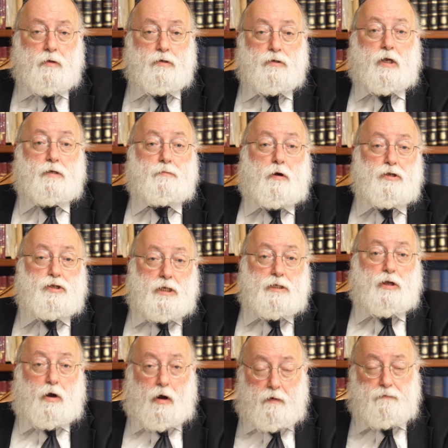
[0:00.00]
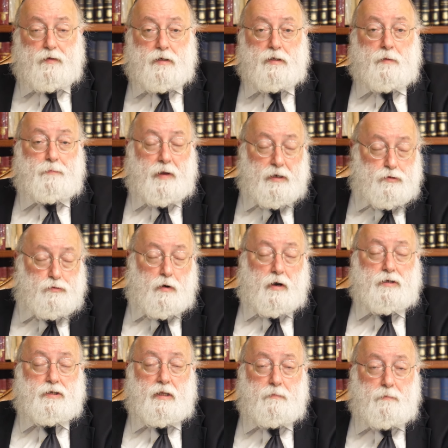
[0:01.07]
So as much as the others, the
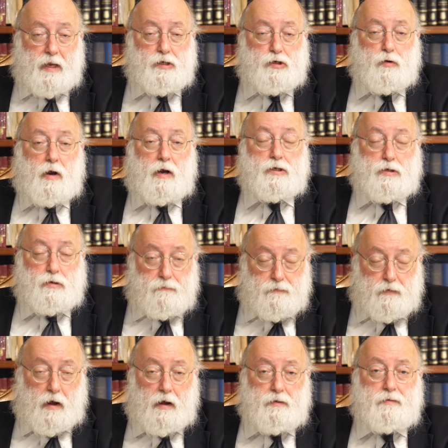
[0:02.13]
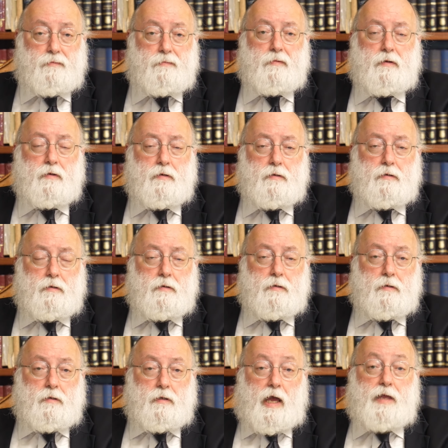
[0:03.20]
patriarchs and the matriarchs serve God,
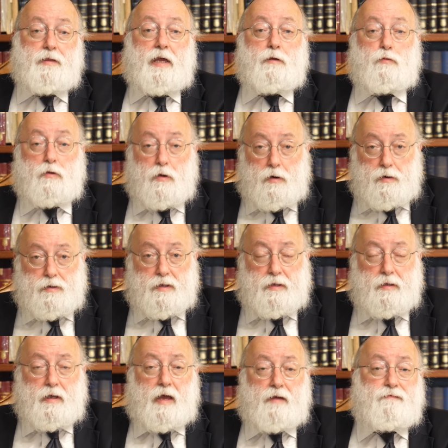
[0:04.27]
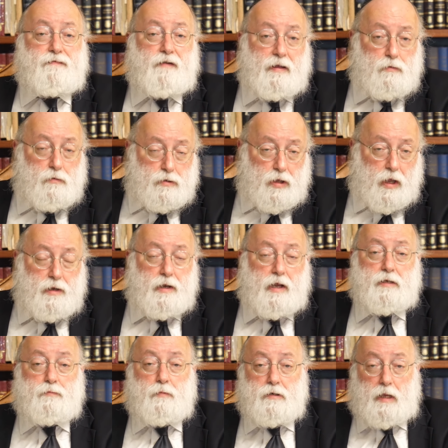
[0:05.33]
and they learned and followed Torah
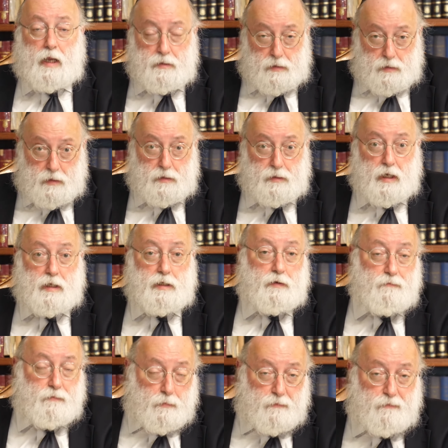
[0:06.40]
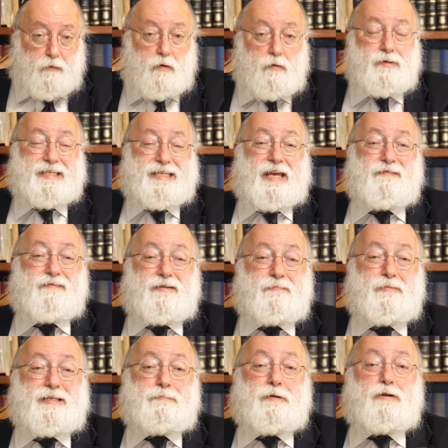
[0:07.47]
as much as it says even before it was
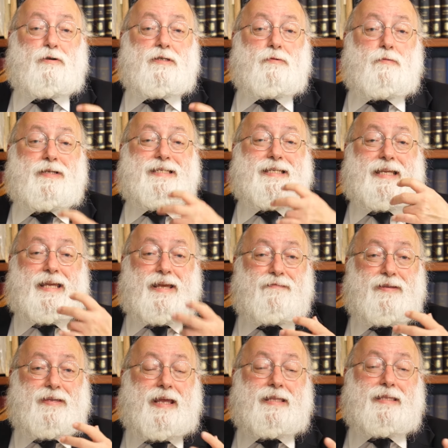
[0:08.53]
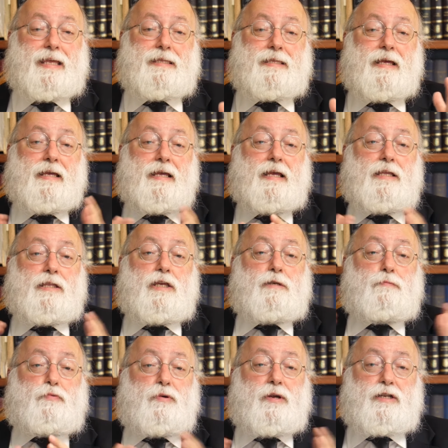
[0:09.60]
given, but because it wasn't given yet, they,
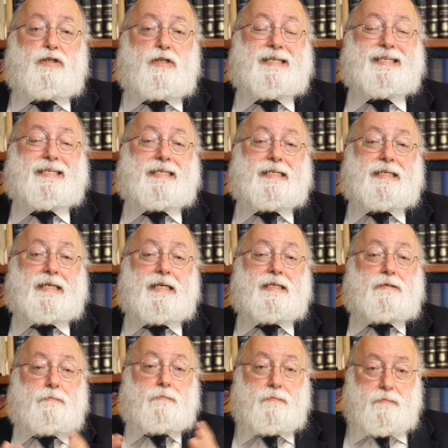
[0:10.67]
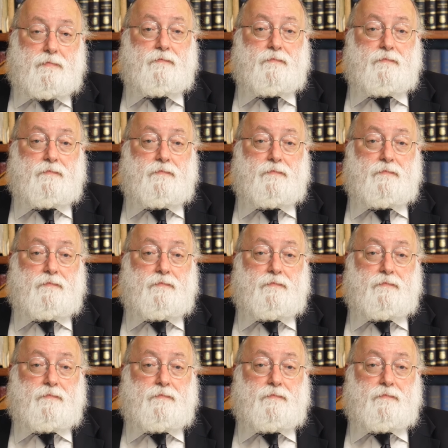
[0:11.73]
this bridge, this schism,